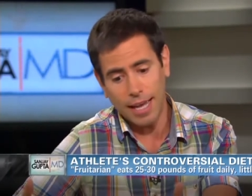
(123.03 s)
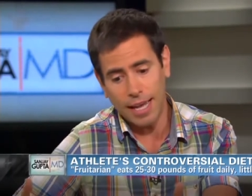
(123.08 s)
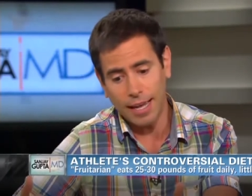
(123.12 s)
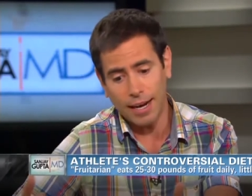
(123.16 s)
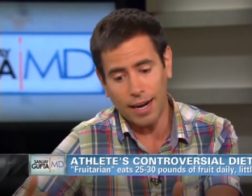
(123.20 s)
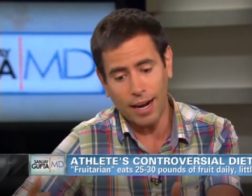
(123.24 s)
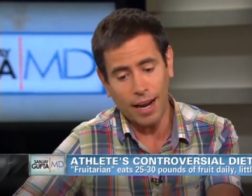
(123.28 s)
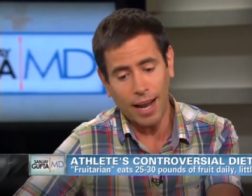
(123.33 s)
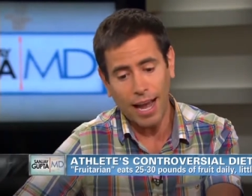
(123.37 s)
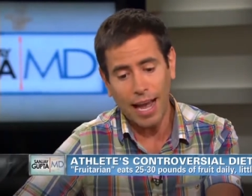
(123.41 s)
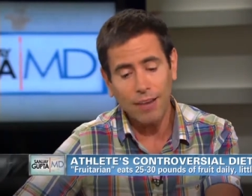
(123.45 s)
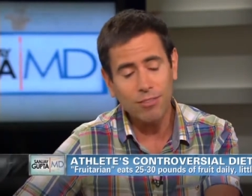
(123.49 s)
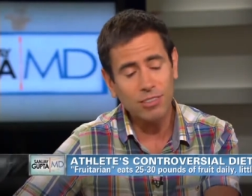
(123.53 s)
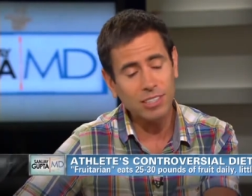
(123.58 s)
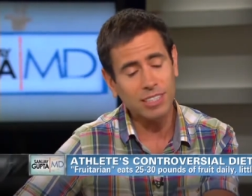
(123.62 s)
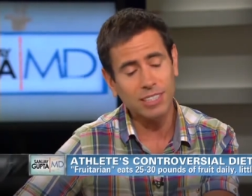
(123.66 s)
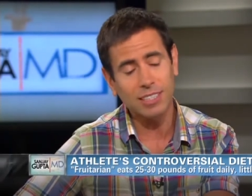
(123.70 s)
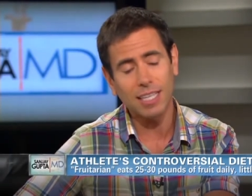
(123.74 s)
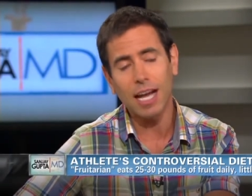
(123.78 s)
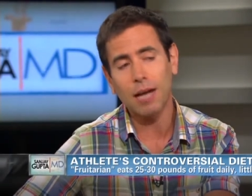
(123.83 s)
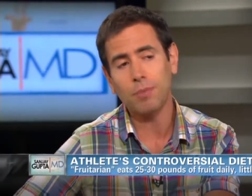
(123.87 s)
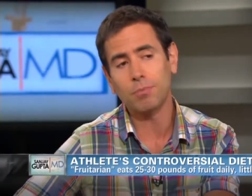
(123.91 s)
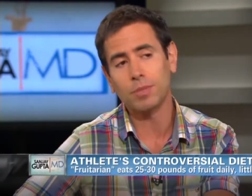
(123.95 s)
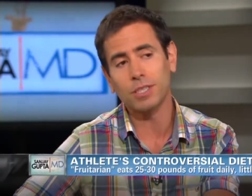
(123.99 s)
and I haven't
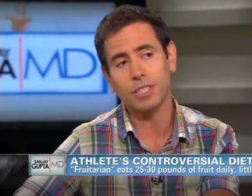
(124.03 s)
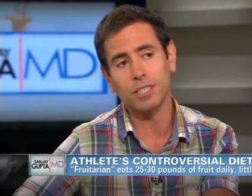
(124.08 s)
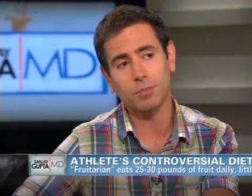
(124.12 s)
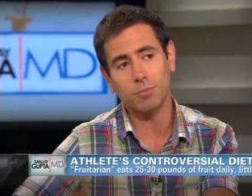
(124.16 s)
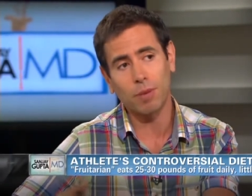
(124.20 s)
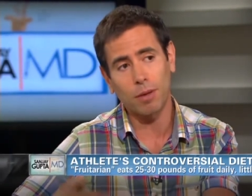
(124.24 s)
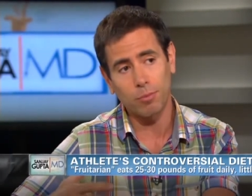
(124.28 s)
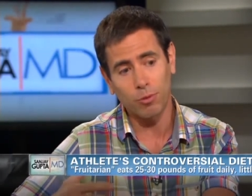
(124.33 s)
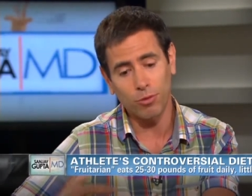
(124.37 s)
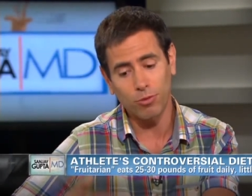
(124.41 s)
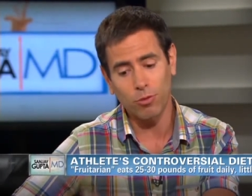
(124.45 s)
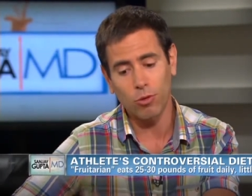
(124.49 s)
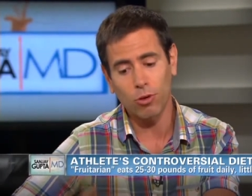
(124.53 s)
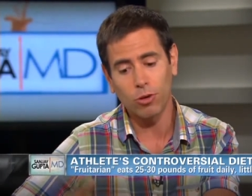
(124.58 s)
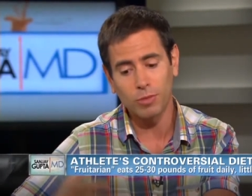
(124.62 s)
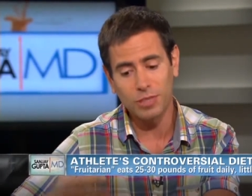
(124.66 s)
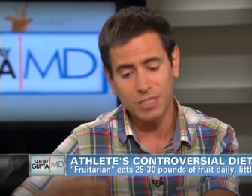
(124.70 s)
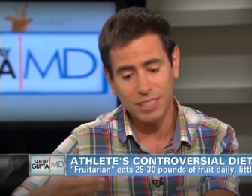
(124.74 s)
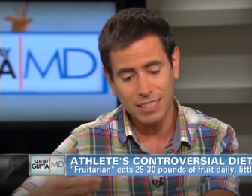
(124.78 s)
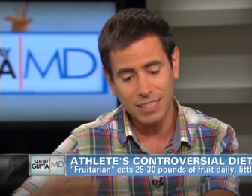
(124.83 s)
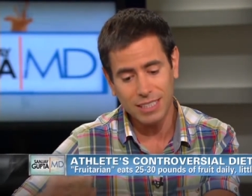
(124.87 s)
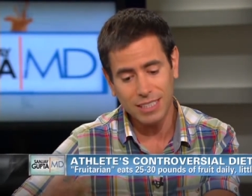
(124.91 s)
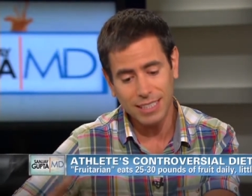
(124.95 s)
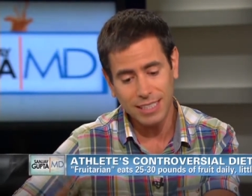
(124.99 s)
stopped because my
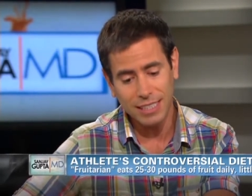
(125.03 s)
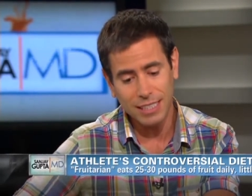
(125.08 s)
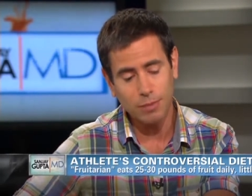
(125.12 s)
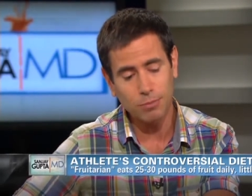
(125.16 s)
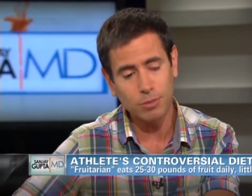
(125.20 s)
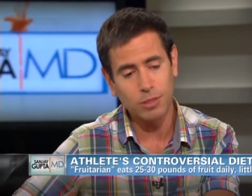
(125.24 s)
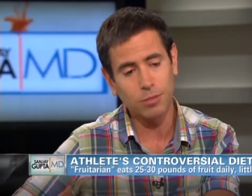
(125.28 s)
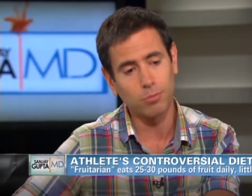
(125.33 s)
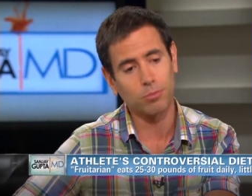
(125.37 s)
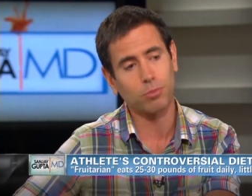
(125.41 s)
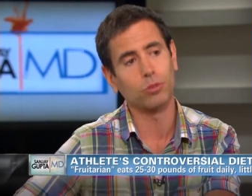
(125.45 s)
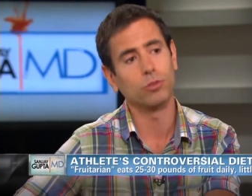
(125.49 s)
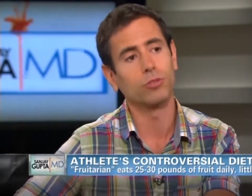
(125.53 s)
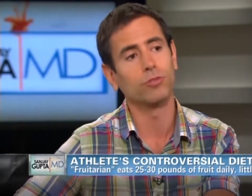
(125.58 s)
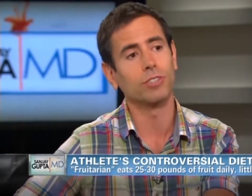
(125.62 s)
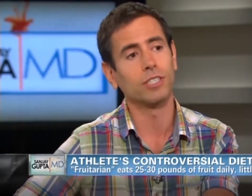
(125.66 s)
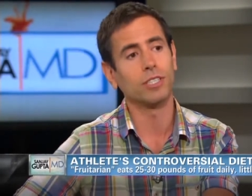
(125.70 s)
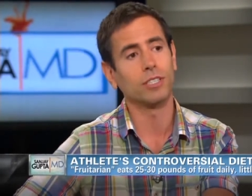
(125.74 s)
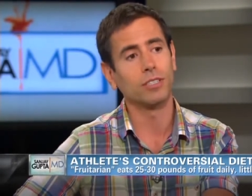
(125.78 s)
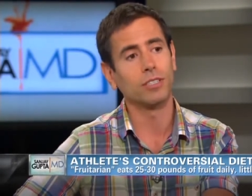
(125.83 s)
performance keeps improving.